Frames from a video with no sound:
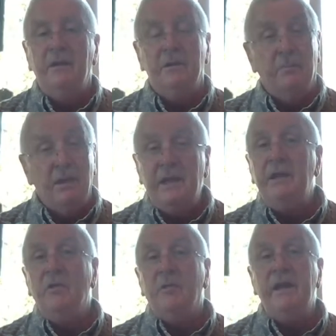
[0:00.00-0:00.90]
the
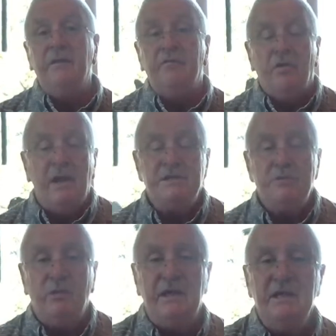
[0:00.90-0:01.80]
millennial reign of Christ
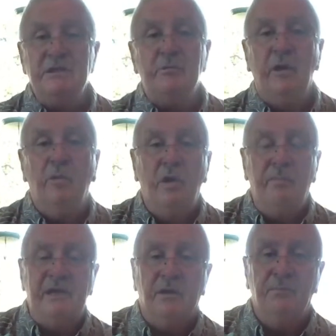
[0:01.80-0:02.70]
when Israel will
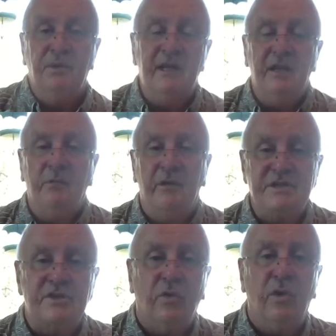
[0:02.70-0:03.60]
be completely
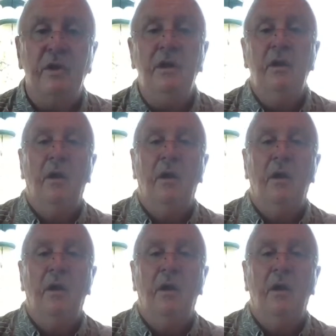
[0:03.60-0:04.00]
restored,